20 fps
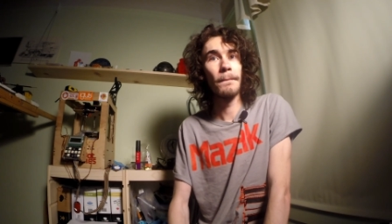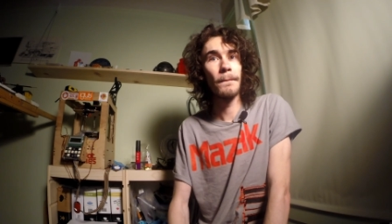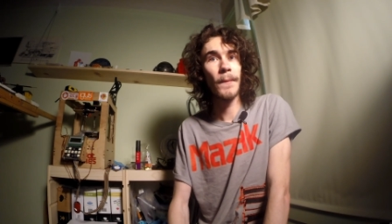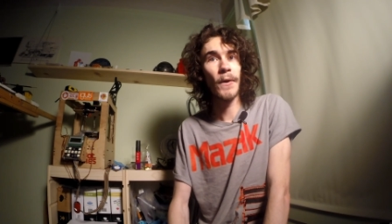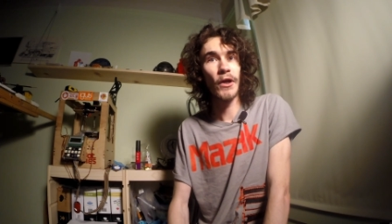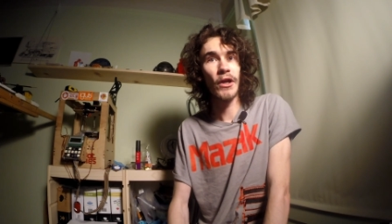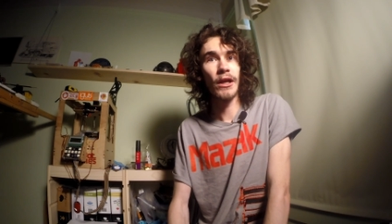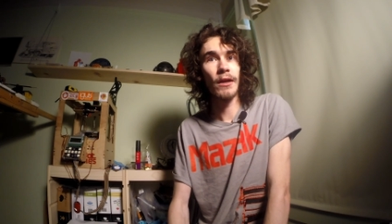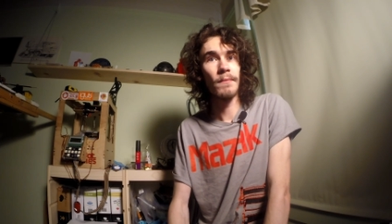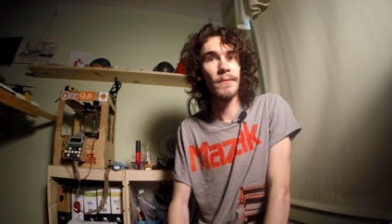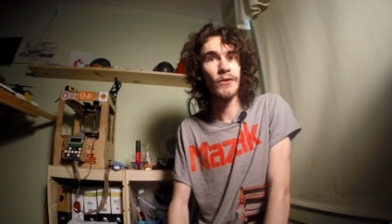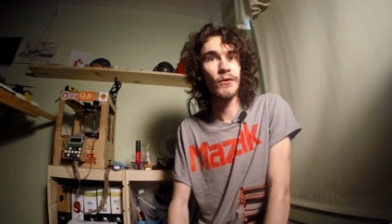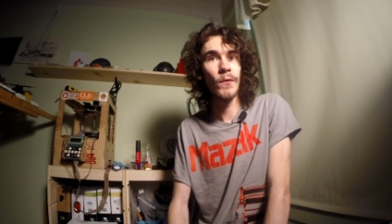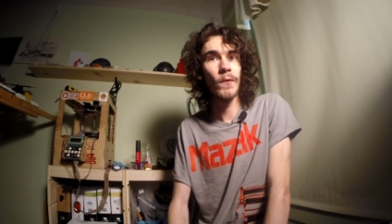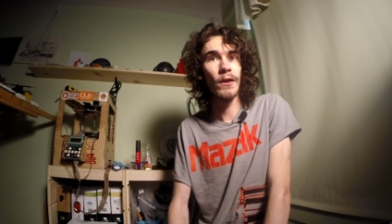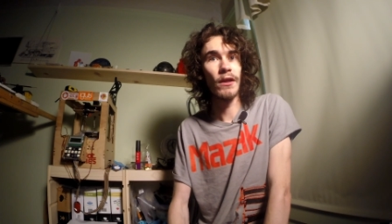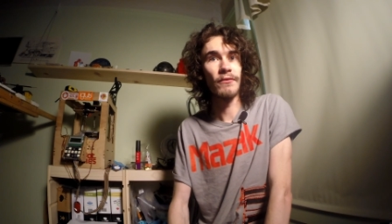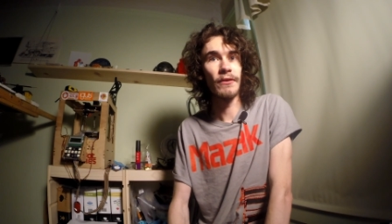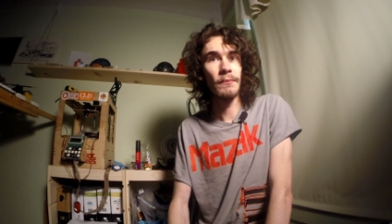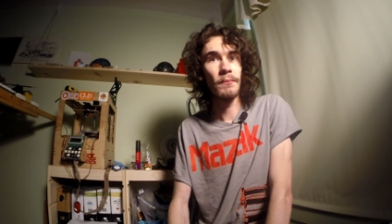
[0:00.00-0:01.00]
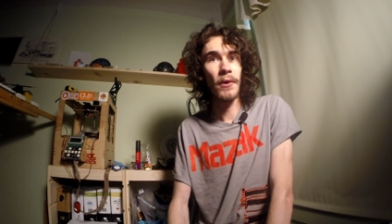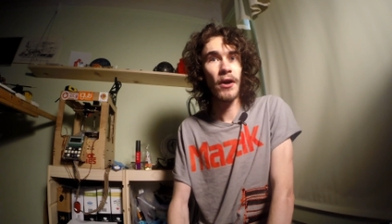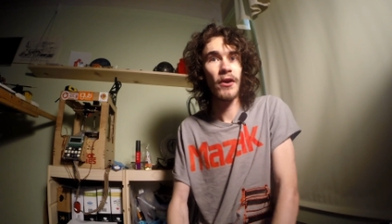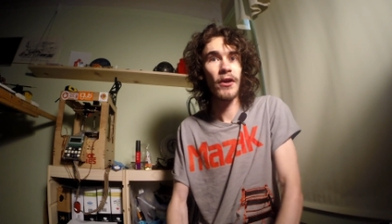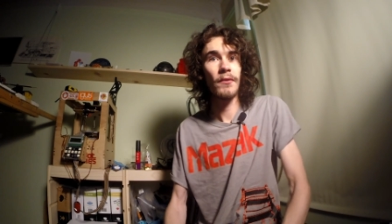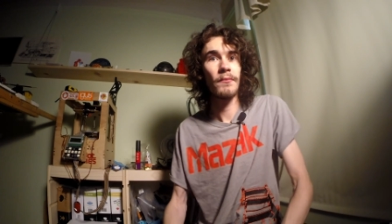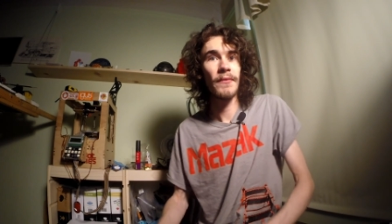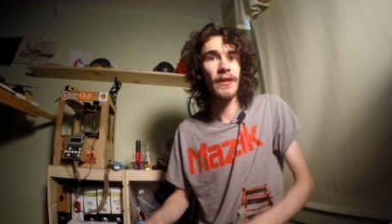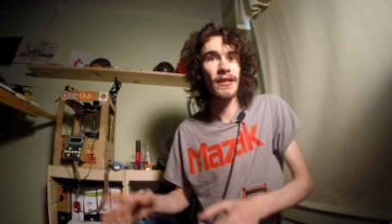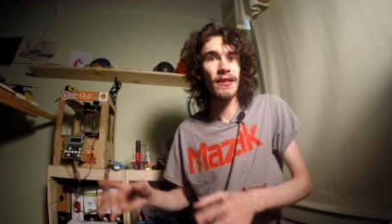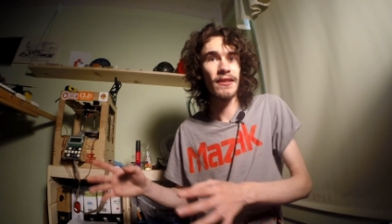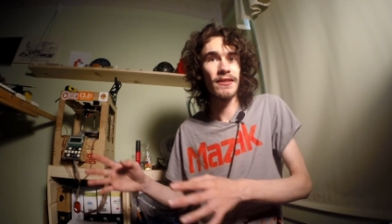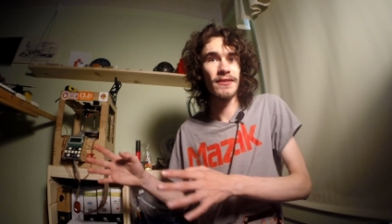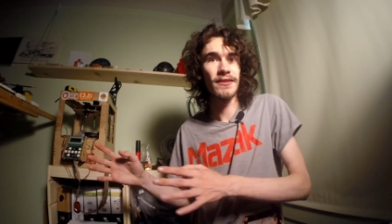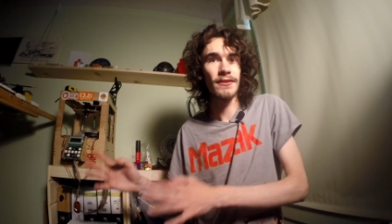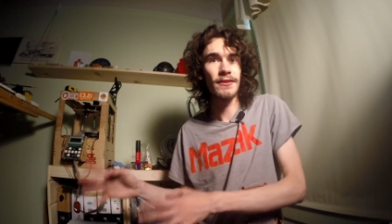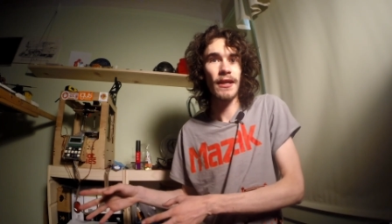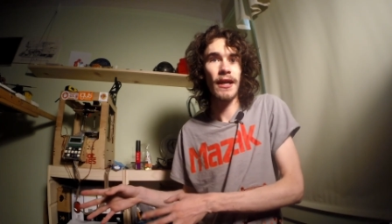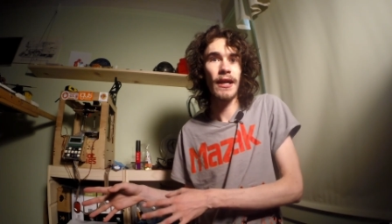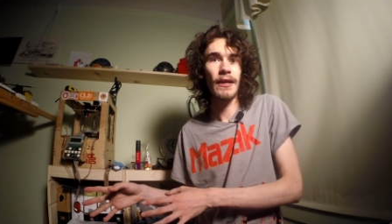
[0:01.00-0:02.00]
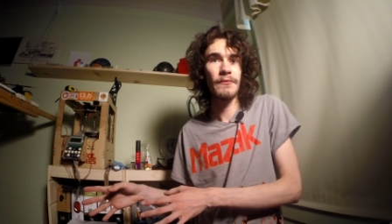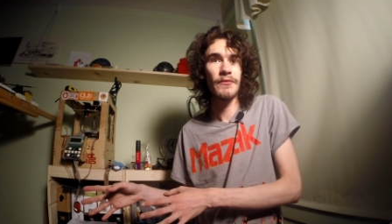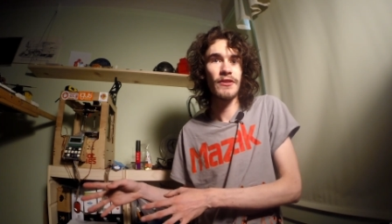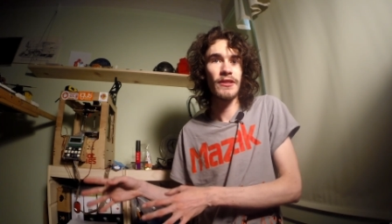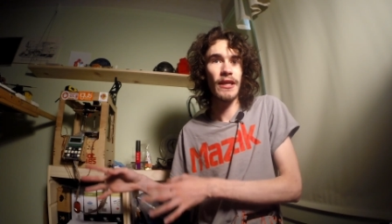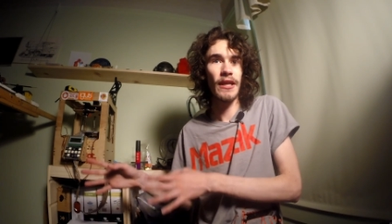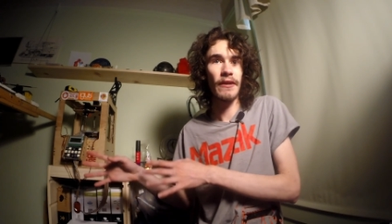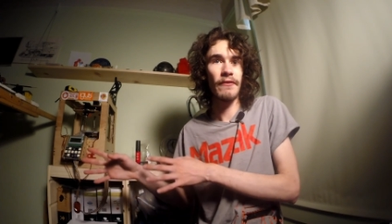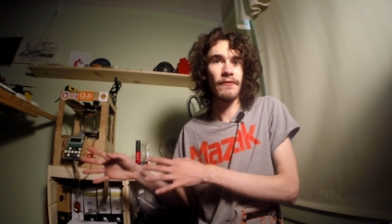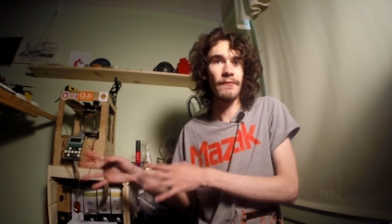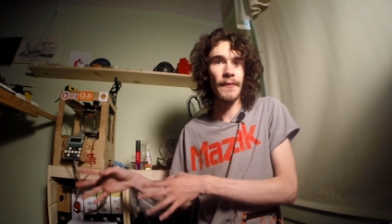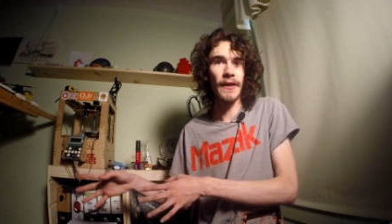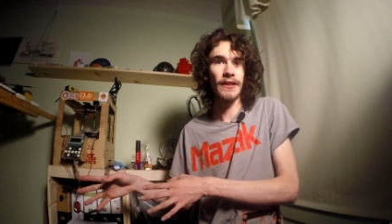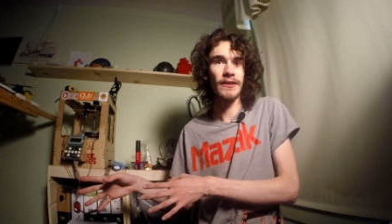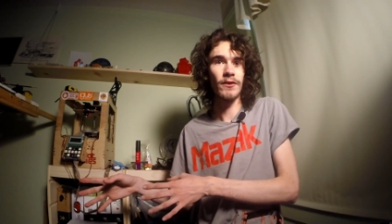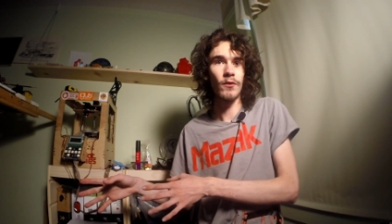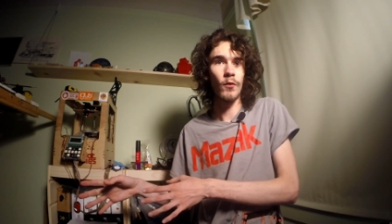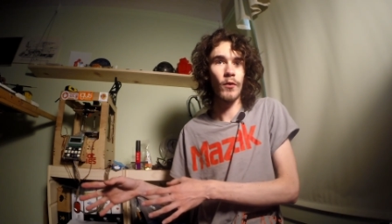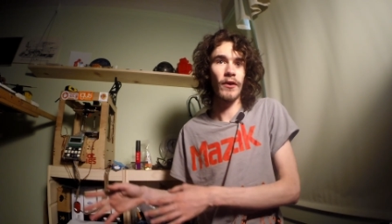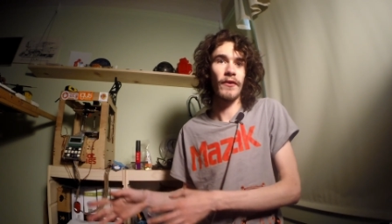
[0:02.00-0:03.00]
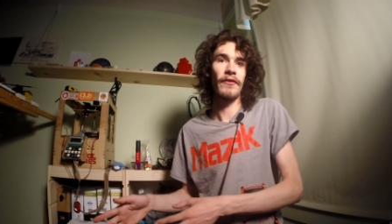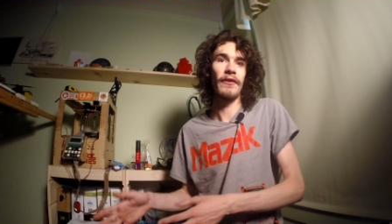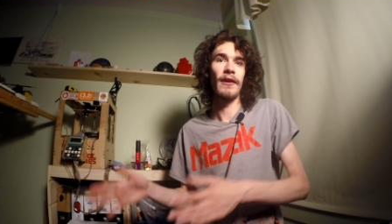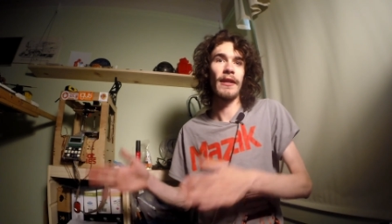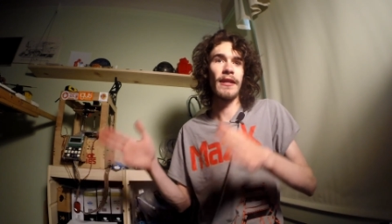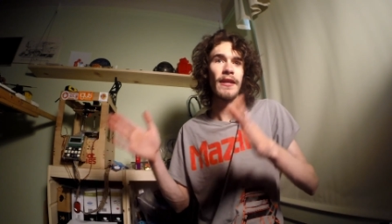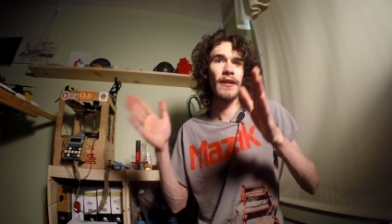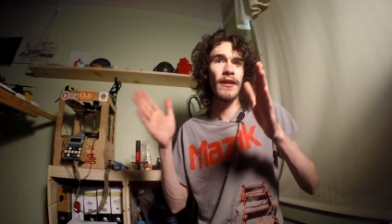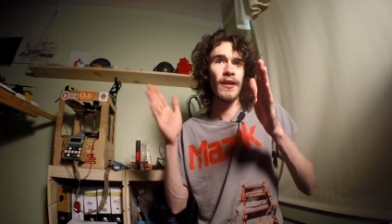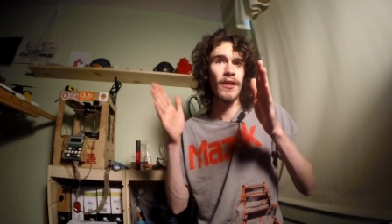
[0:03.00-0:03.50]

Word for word: burning up a tool every part because the time saved makes it worth it.